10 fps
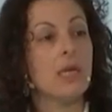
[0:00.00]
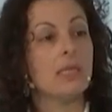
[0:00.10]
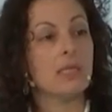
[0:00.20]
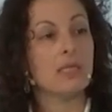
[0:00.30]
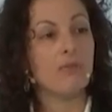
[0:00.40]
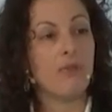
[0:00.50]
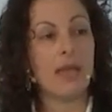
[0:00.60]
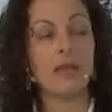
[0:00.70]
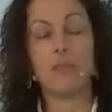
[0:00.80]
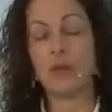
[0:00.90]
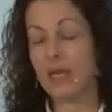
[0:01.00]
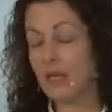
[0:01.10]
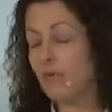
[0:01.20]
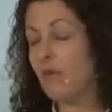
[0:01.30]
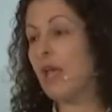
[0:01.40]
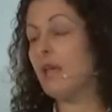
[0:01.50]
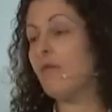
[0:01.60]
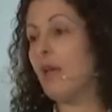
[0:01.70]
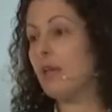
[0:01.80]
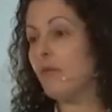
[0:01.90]
to develop innovative
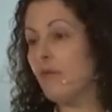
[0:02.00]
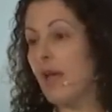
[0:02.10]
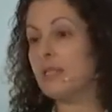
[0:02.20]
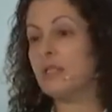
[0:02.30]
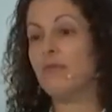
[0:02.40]
and effective